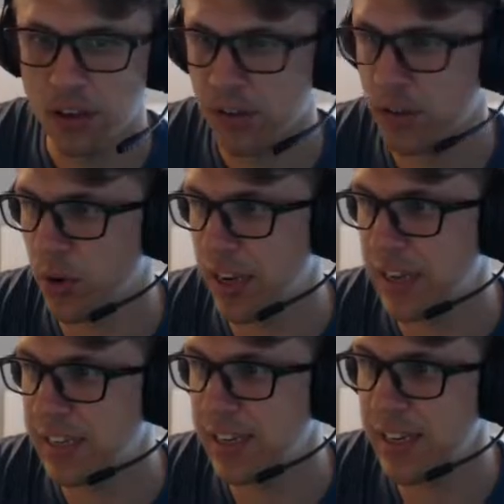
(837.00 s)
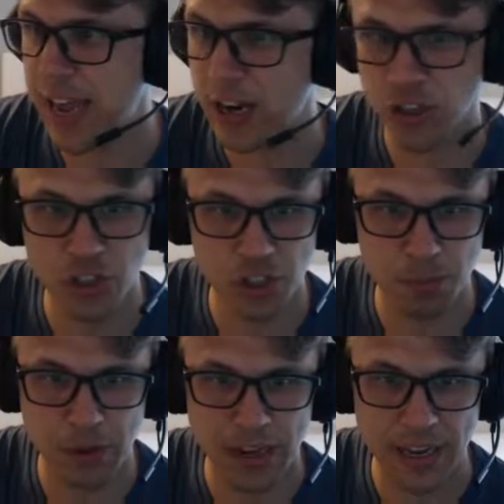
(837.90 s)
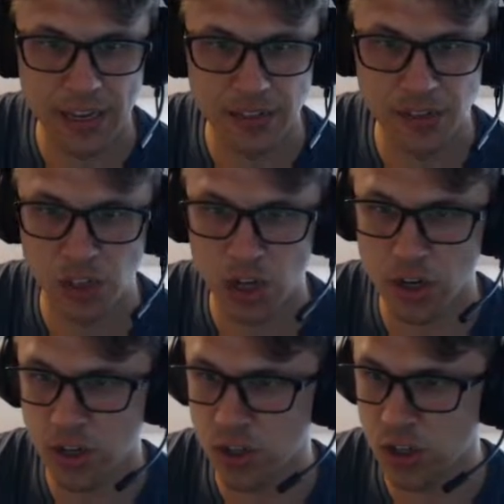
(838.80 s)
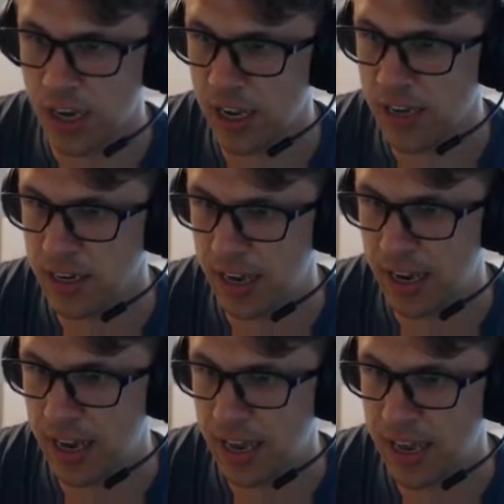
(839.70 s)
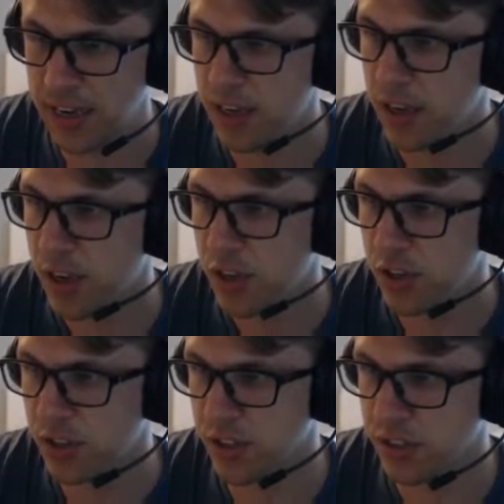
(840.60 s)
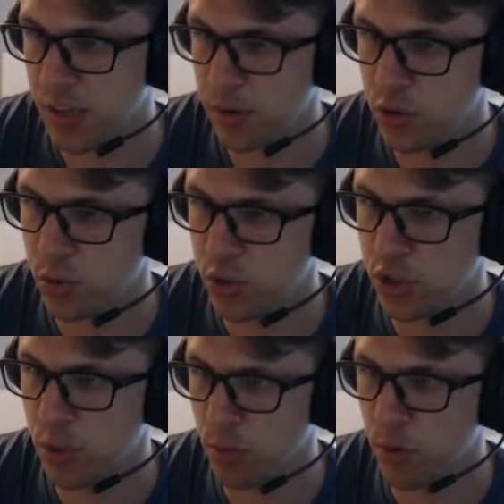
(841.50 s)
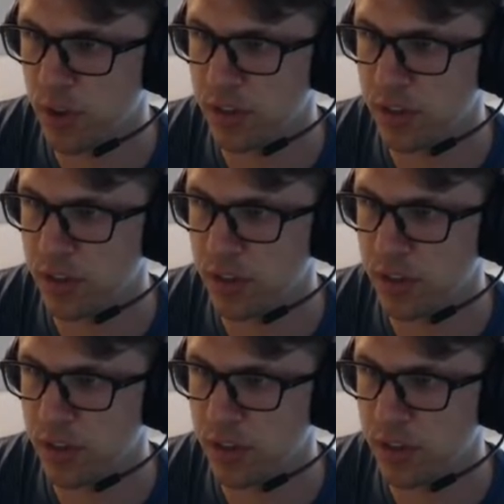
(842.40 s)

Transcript: though I did actually just buy a Sarge and a Hetty, just because they were 2 of the cheaper ones